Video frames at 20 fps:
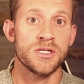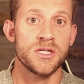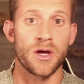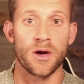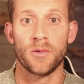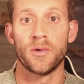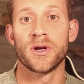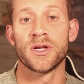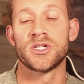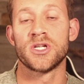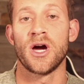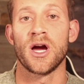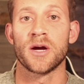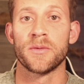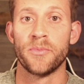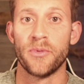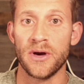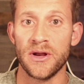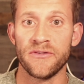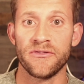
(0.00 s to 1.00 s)
Now I want to talk
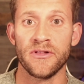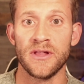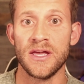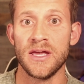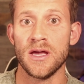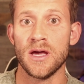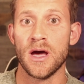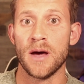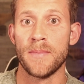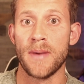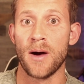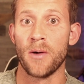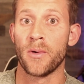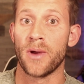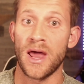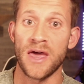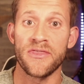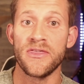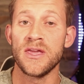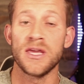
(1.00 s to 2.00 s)
briefly about what
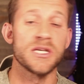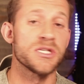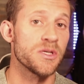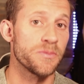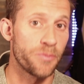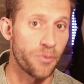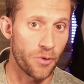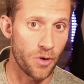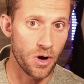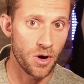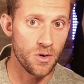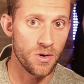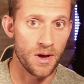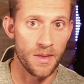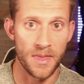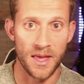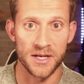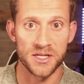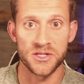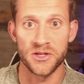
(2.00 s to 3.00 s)
I think is a pro,
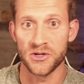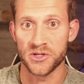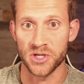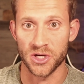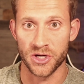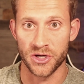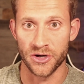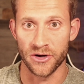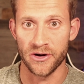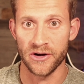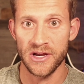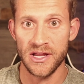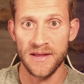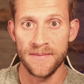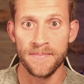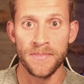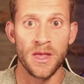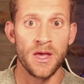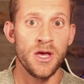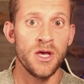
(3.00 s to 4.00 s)
and that's their
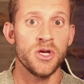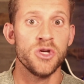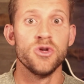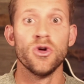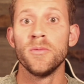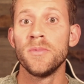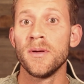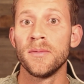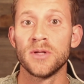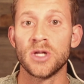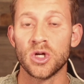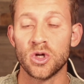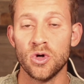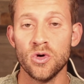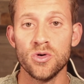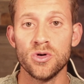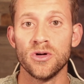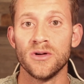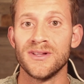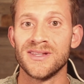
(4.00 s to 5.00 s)
security. You'll be able to
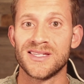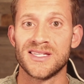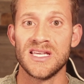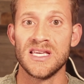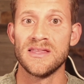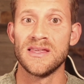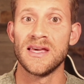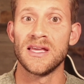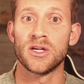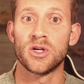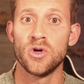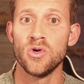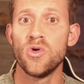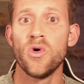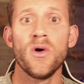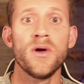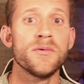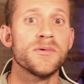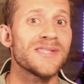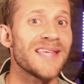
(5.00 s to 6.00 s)
Google and see that
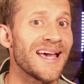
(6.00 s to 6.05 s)
Kucoin was